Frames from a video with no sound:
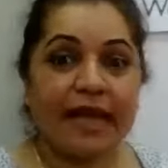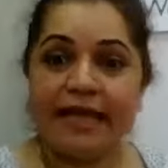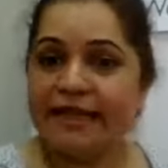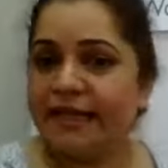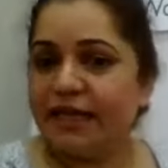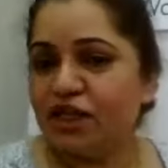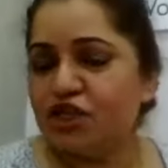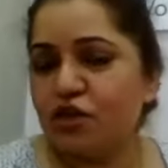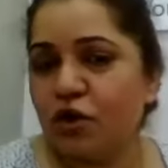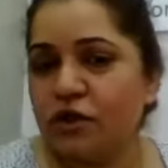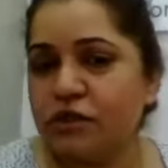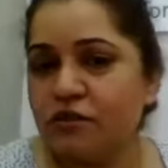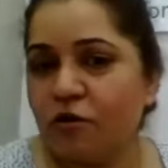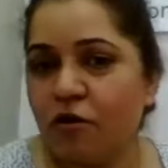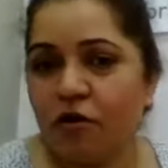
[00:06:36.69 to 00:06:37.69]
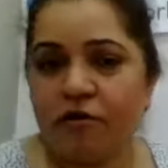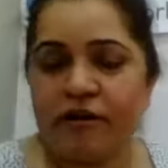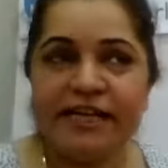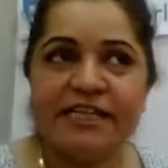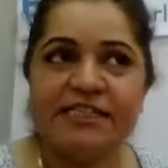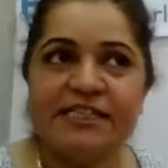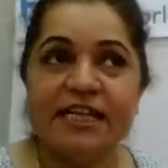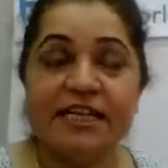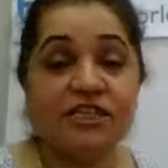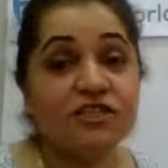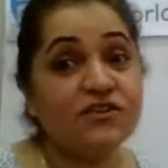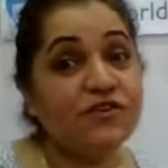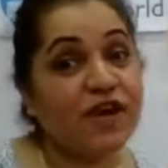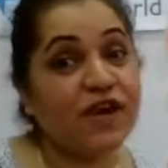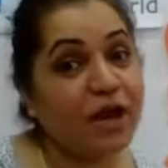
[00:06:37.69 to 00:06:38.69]
And there is also orange that
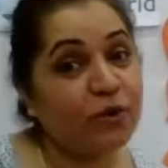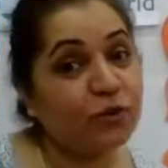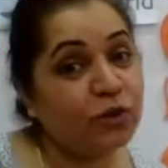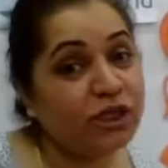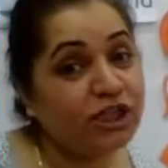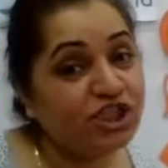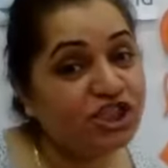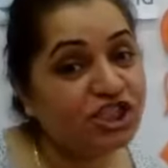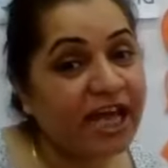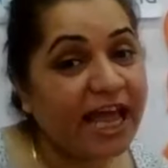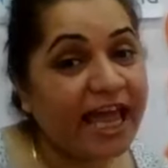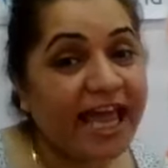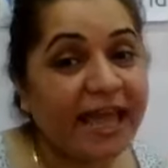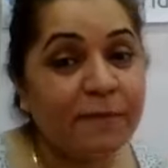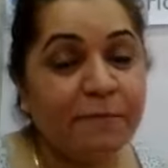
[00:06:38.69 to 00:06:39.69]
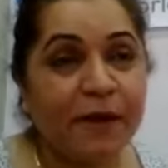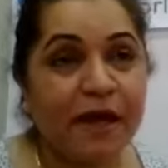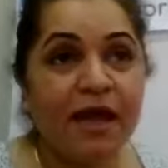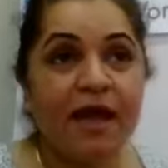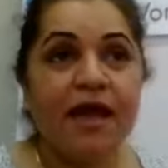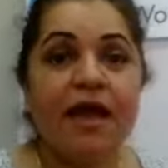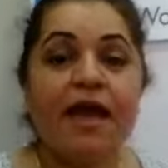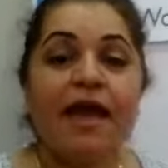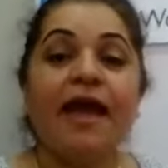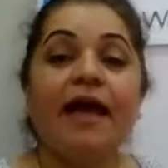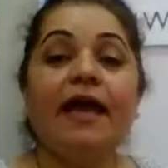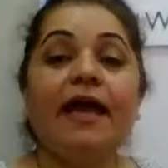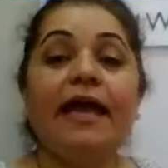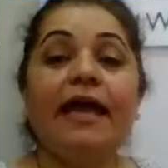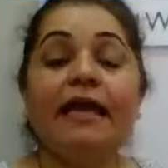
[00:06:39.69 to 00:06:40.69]
is round in shape.
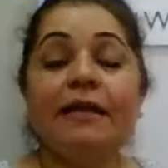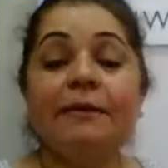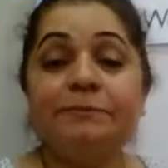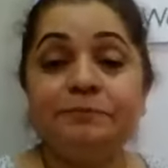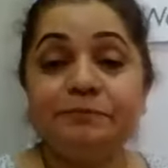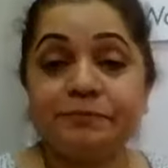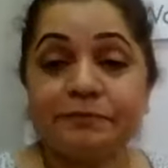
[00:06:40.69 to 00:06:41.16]
And